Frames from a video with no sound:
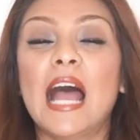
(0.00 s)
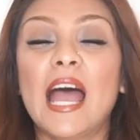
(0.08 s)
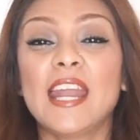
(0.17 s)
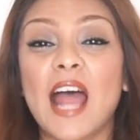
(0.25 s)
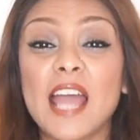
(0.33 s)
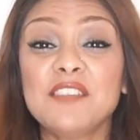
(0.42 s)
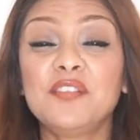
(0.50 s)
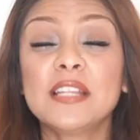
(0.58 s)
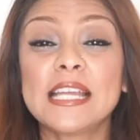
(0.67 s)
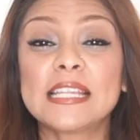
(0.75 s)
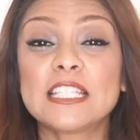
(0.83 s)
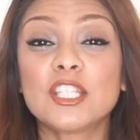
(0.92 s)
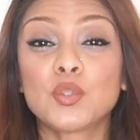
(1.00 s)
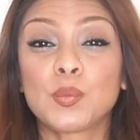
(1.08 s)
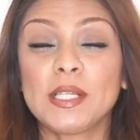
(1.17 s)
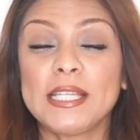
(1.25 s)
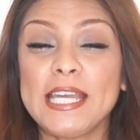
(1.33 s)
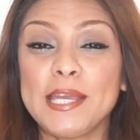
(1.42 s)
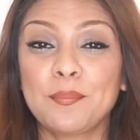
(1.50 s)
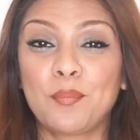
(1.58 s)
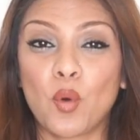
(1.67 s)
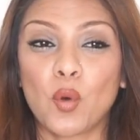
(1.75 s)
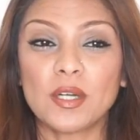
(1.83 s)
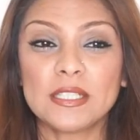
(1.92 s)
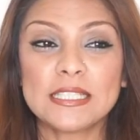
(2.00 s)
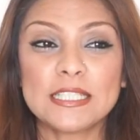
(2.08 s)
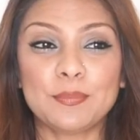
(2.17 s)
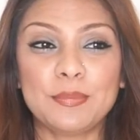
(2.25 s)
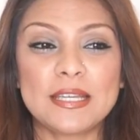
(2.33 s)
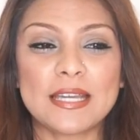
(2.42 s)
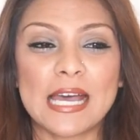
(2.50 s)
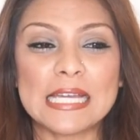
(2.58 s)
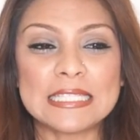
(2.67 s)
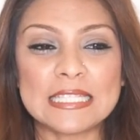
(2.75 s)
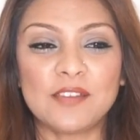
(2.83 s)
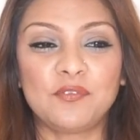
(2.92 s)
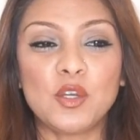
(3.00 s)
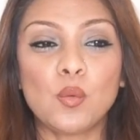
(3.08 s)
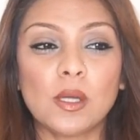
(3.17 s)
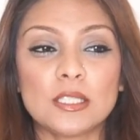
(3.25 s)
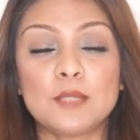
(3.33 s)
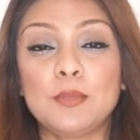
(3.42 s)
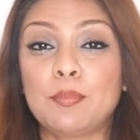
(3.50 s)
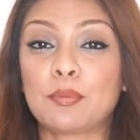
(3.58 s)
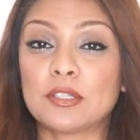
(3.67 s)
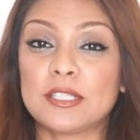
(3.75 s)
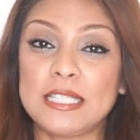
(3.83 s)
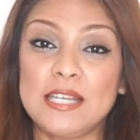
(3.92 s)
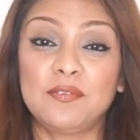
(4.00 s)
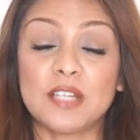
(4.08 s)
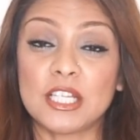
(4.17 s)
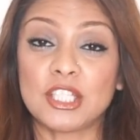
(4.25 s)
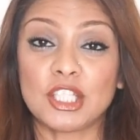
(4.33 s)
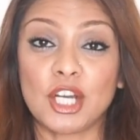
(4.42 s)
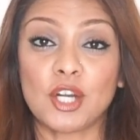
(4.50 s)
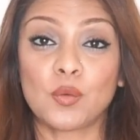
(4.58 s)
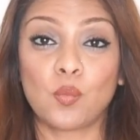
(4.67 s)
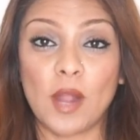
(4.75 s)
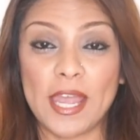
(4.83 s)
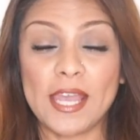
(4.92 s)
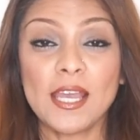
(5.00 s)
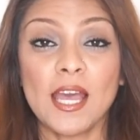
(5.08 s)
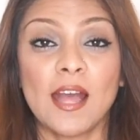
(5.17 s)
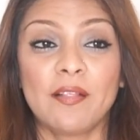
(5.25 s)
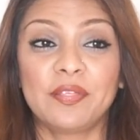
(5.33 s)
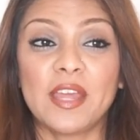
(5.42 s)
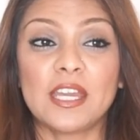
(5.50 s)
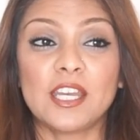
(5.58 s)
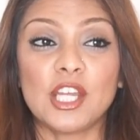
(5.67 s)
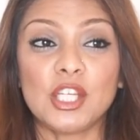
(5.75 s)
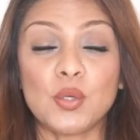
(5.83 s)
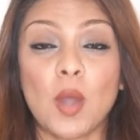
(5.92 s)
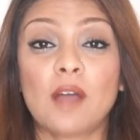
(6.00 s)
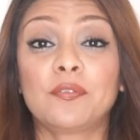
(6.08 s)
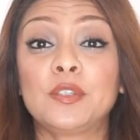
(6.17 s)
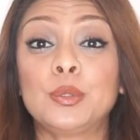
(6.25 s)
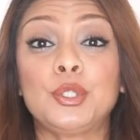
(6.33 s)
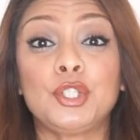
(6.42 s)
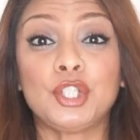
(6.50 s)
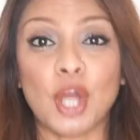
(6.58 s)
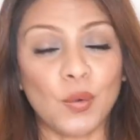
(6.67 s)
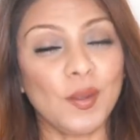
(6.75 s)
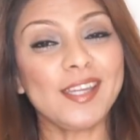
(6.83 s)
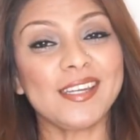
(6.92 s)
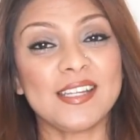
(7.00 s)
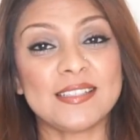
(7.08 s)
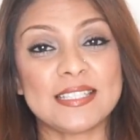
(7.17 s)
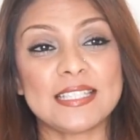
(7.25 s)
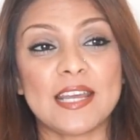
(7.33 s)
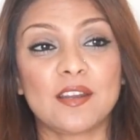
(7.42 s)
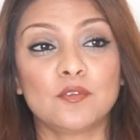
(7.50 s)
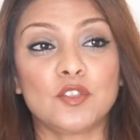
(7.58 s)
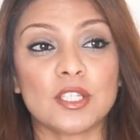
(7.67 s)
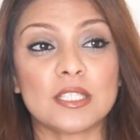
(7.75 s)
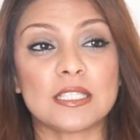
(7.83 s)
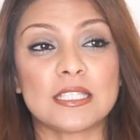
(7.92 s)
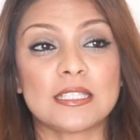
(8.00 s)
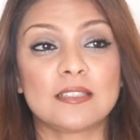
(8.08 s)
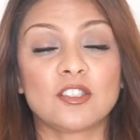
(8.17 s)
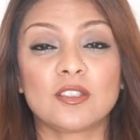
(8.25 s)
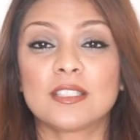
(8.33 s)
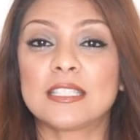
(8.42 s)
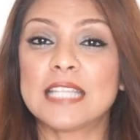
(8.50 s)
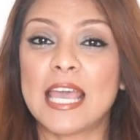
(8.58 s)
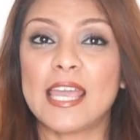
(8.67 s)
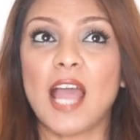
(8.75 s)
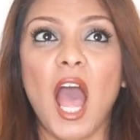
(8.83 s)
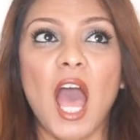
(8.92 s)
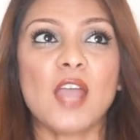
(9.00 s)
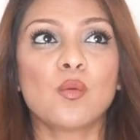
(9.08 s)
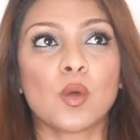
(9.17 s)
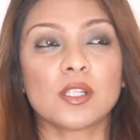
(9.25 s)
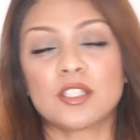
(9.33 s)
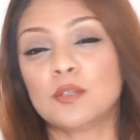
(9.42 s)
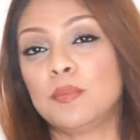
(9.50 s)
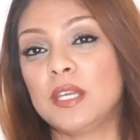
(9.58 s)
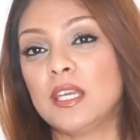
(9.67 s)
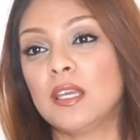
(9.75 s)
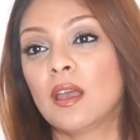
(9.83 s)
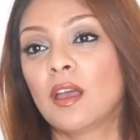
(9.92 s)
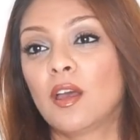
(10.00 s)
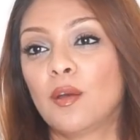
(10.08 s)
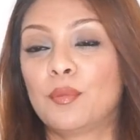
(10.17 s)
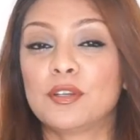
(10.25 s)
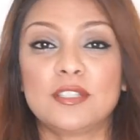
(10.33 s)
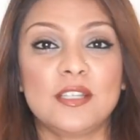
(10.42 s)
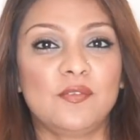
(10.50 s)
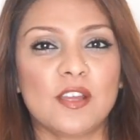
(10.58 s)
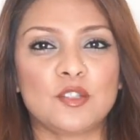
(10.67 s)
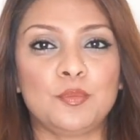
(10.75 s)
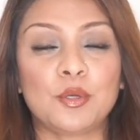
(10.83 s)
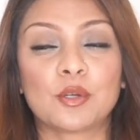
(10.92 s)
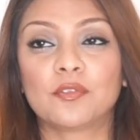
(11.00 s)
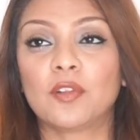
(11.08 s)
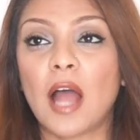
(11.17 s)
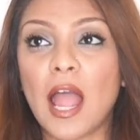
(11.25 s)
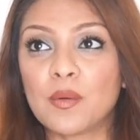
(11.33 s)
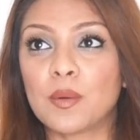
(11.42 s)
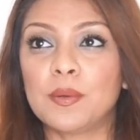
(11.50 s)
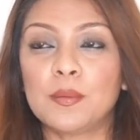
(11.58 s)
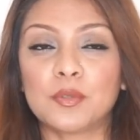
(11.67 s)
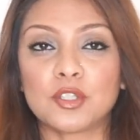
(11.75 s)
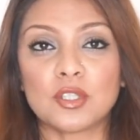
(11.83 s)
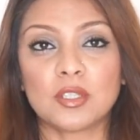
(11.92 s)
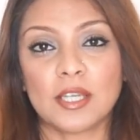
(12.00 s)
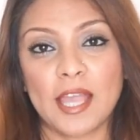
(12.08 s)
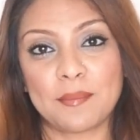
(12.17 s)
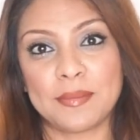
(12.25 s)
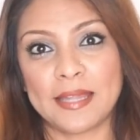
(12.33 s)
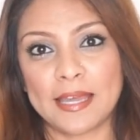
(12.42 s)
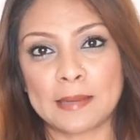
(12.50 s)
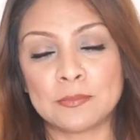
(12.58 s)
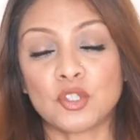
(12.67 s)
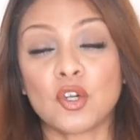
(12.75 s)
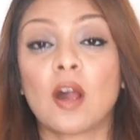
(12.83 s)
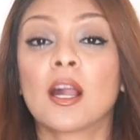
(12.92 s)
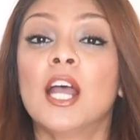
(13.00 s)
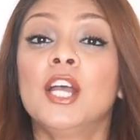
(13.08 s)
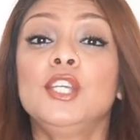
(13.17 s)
And I feel like this is really important because if you want to be perceived a certain way, then you have to show it instead of just say, I want to be perceived as beautiful. I want people to look at me like I'm strong.